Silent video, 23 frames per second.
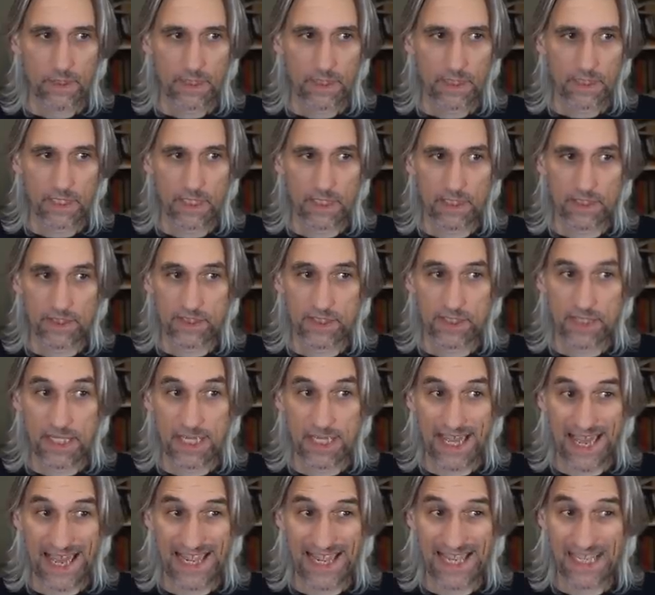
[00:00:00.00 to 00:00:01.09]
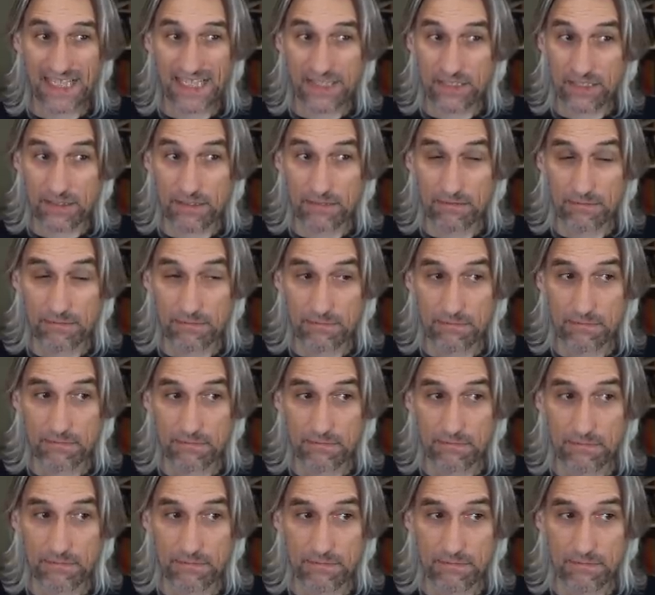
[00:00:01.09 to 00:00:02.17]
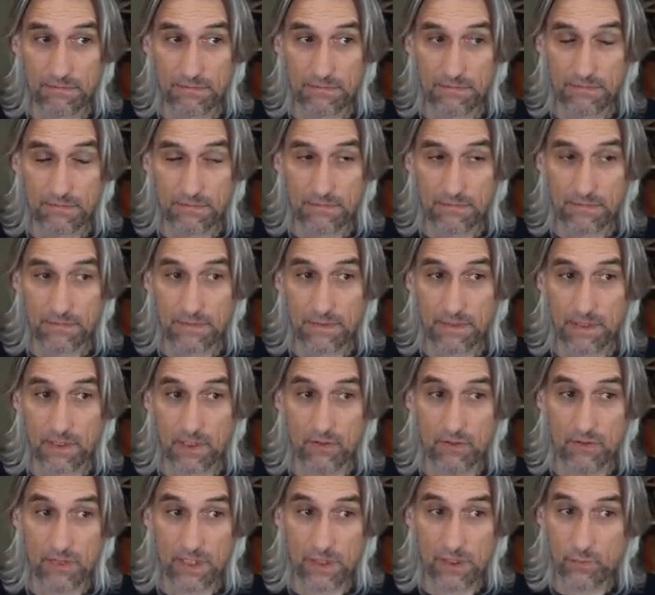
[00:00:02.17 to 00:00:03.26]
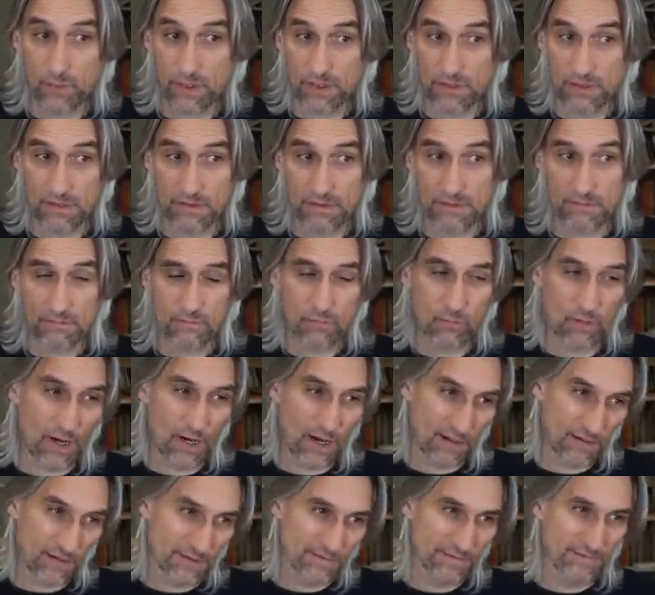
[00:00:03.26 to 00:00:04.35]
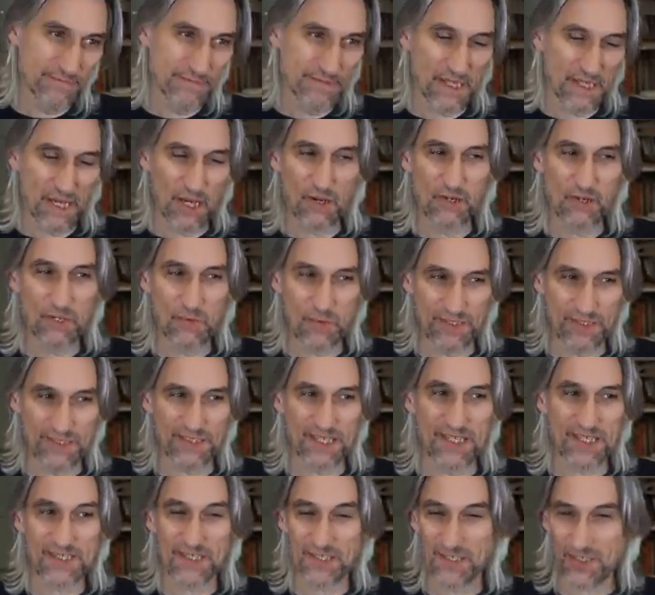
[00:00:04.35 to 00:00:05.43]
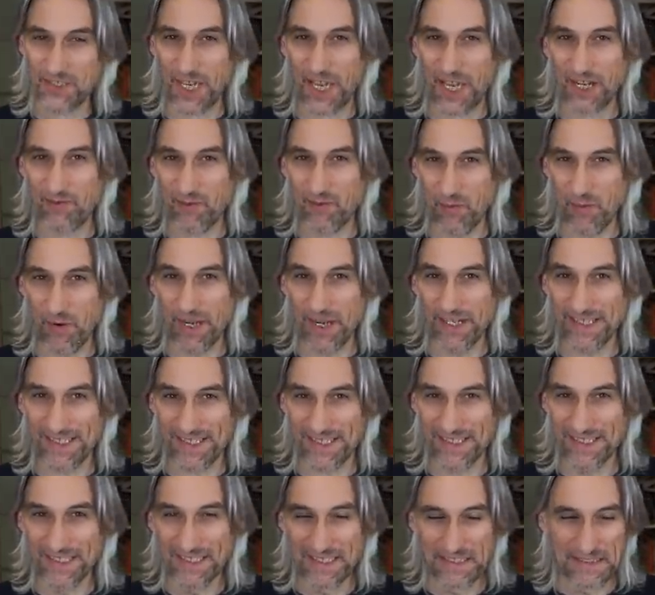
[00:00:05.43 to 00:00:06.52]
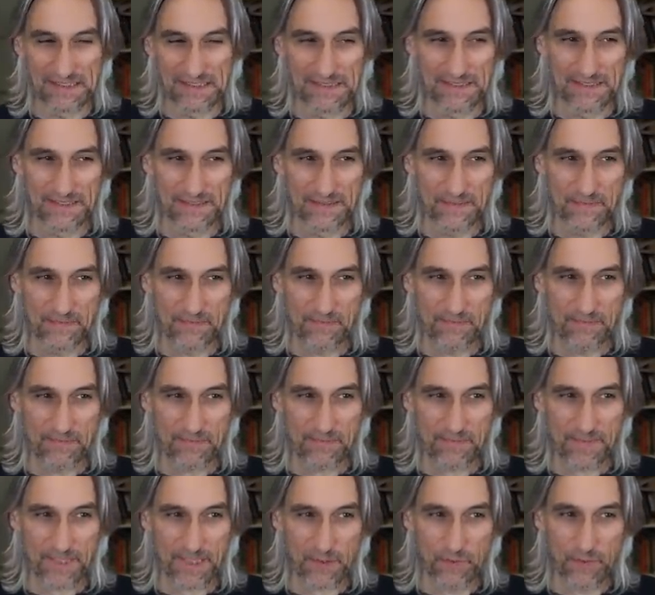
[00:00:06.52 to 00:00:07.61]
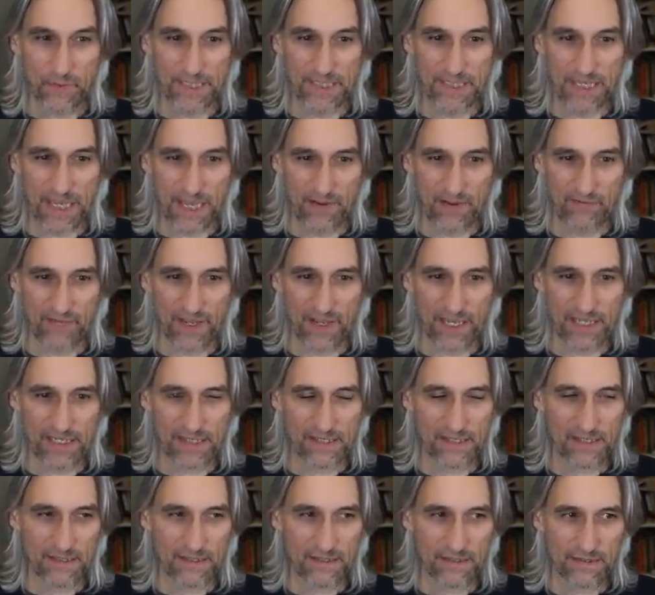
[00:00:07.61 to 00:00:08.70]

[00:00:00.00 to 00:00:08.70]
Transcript: King c eight. Only one, well, yeah, only one decent check for white. Queen f eight.